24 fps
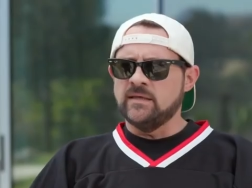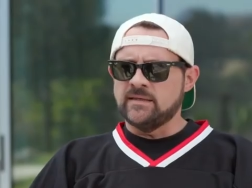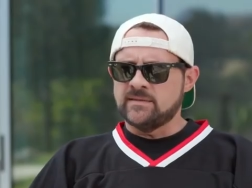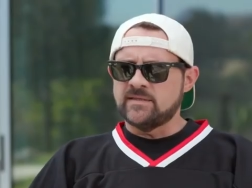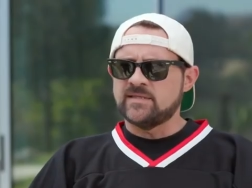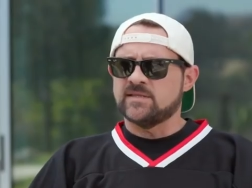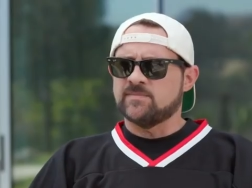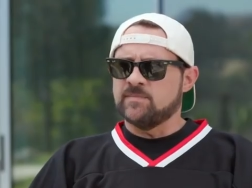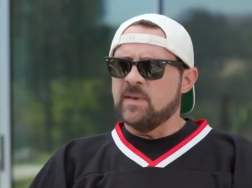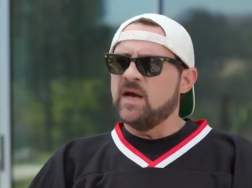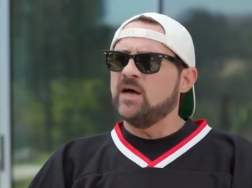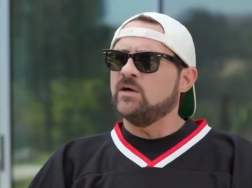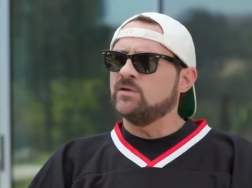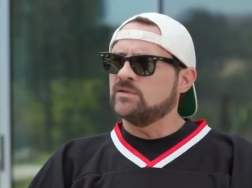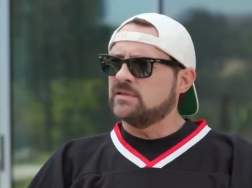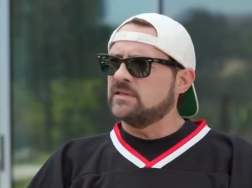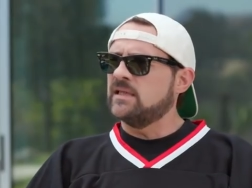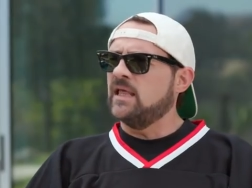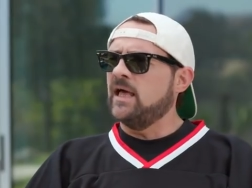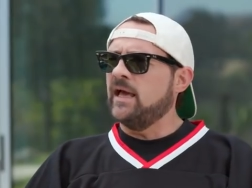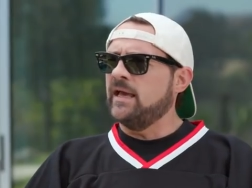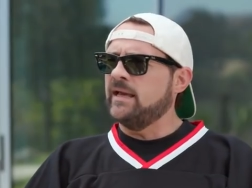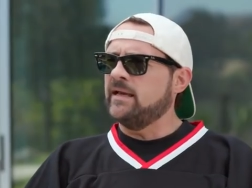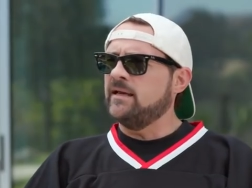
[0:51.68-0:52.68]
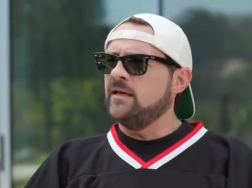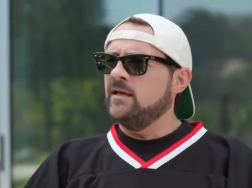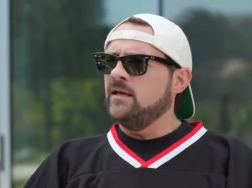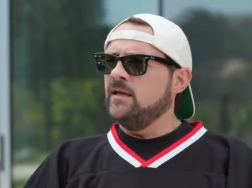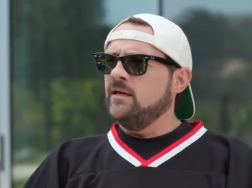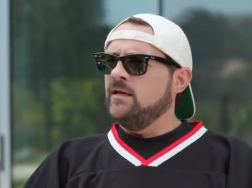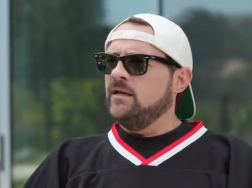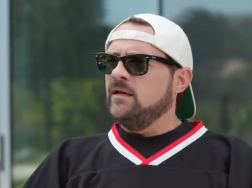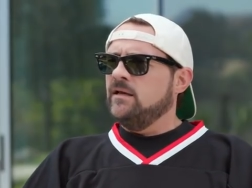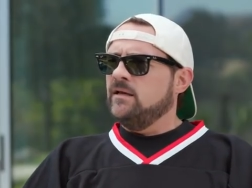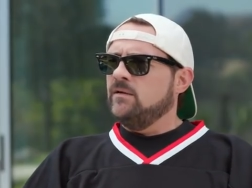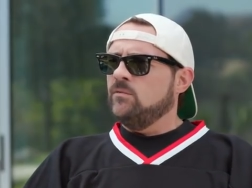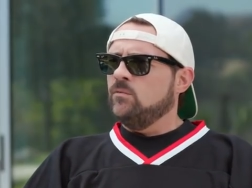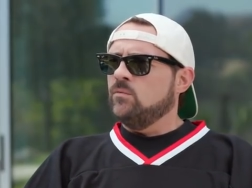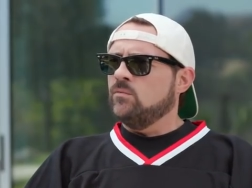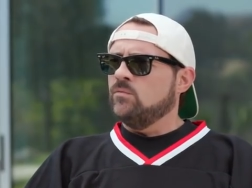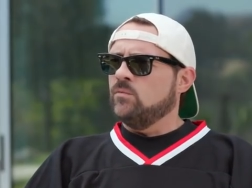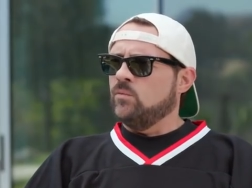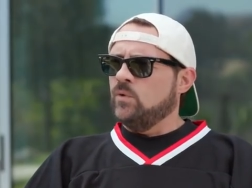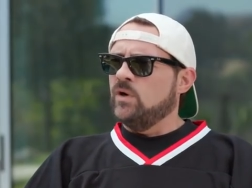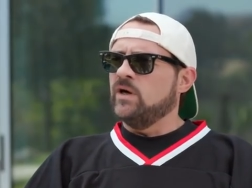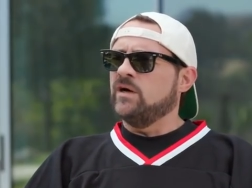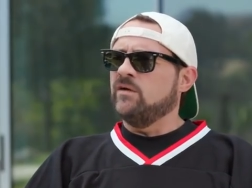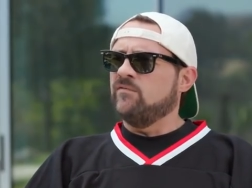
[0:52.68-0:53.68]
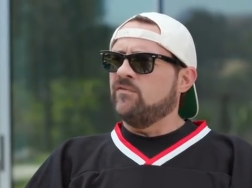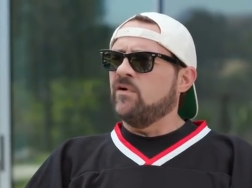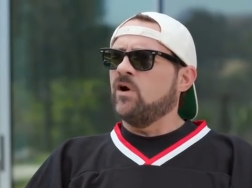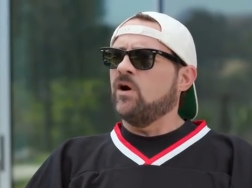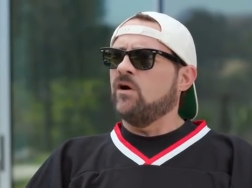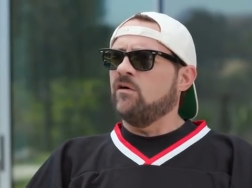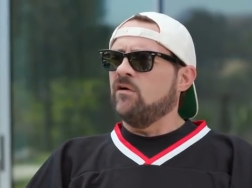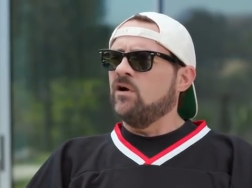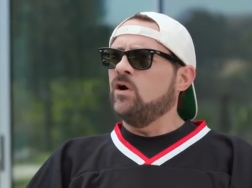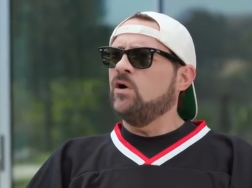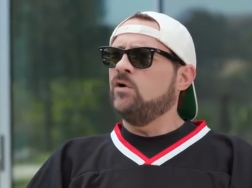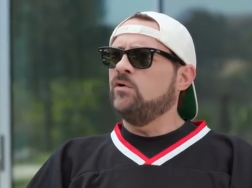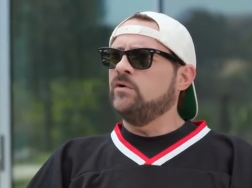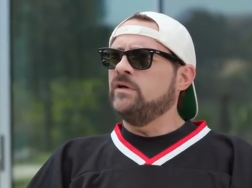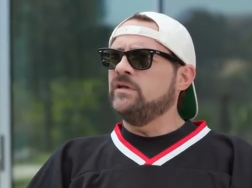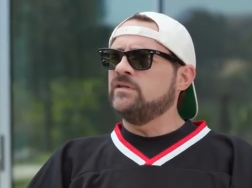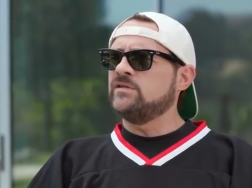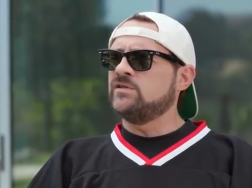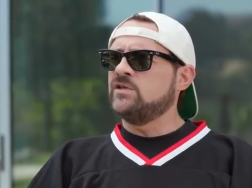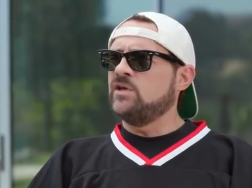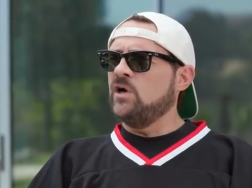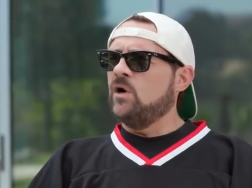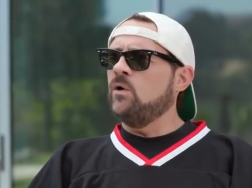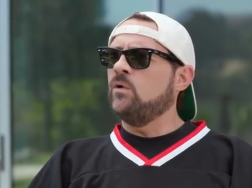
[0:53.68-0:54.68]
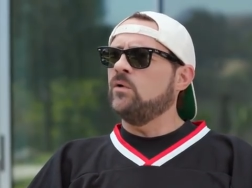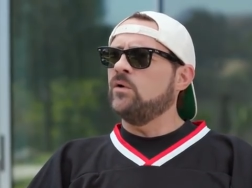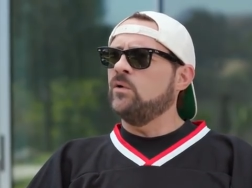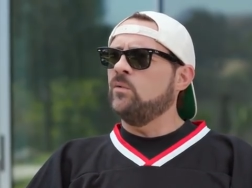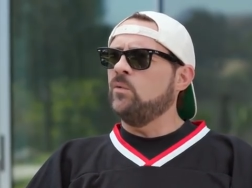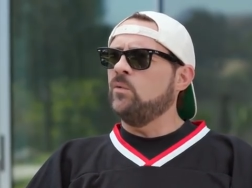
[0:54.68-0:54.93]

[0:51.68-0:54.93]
it smells like one of our own is going